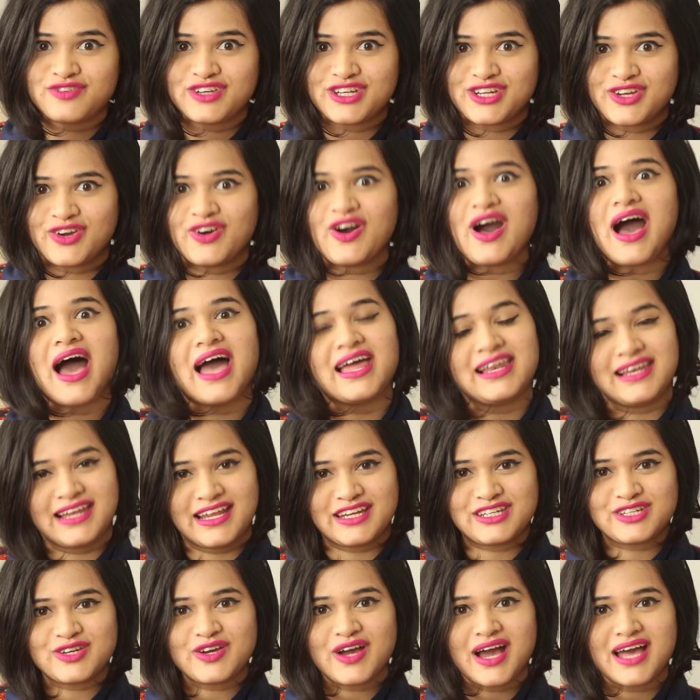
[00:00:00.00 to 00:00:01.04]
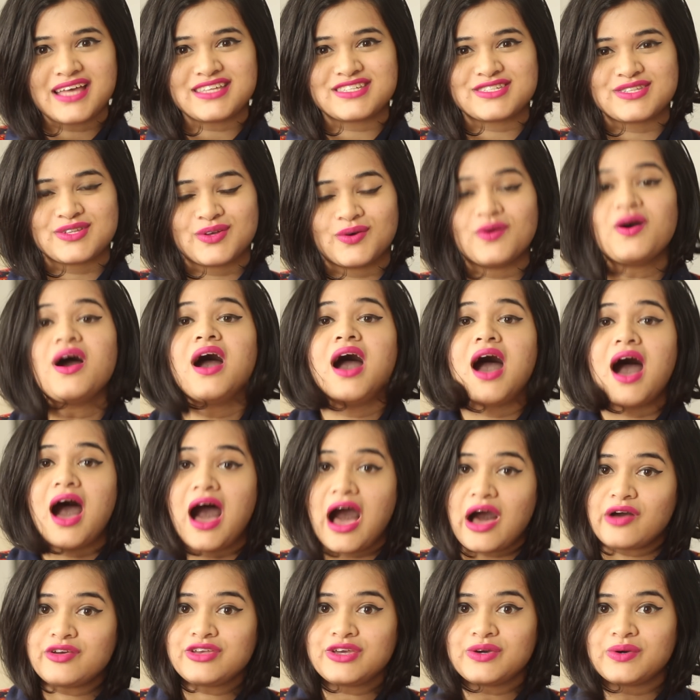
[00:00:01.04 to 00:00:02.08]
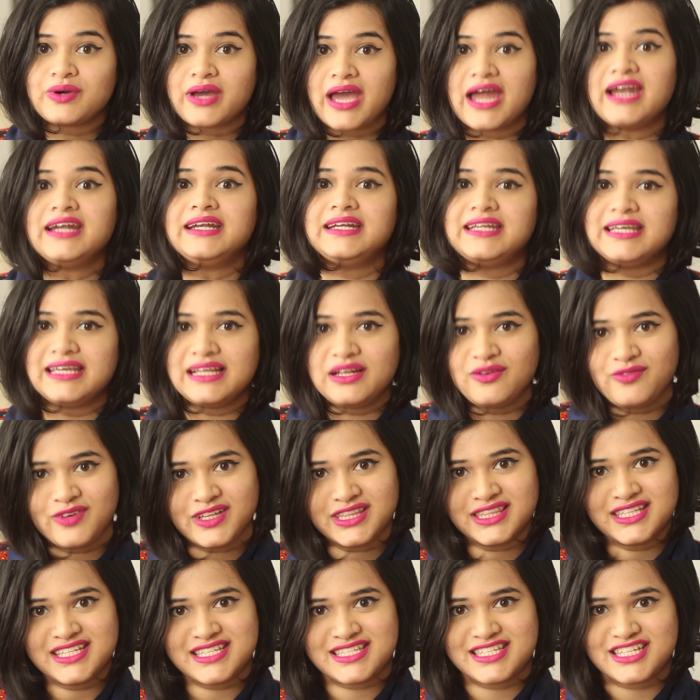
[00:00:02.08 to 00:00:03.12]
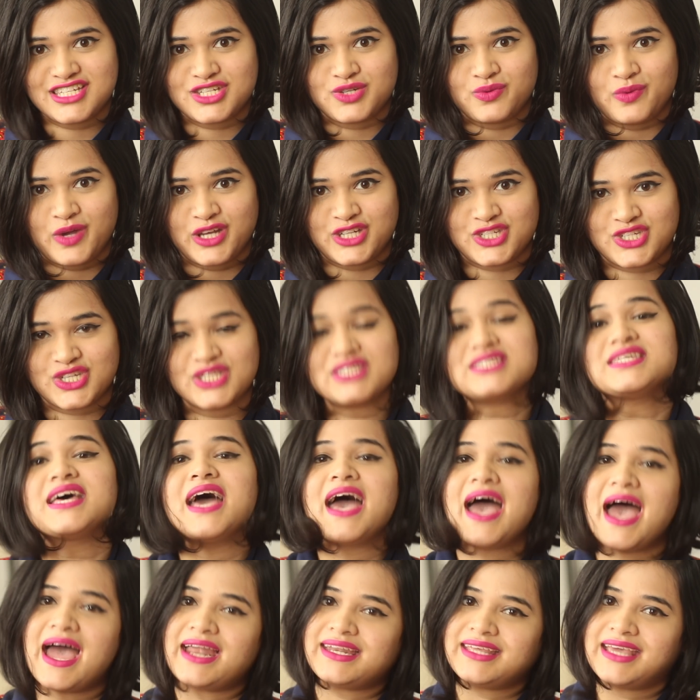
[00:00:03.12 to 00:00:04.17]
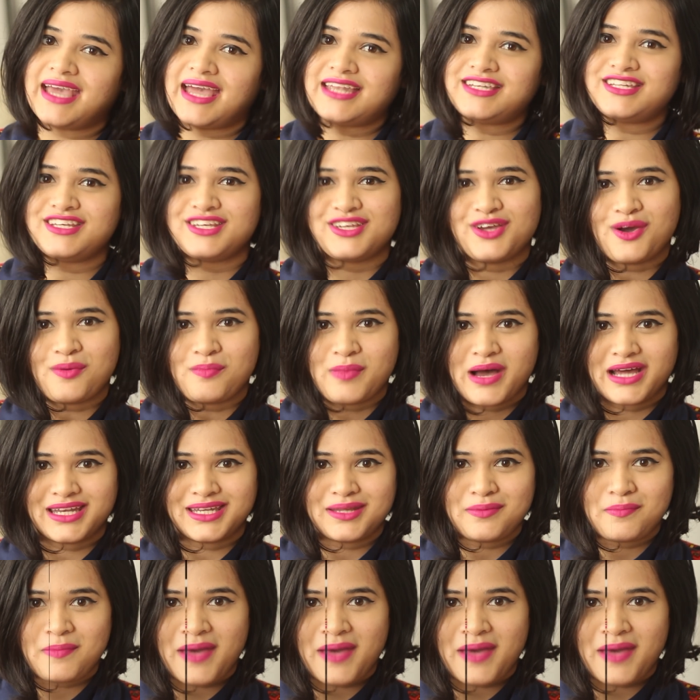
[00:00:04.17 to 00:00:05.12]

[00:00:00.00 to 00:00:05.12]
video, I'll let you guys know how you can deal with these situations and get your money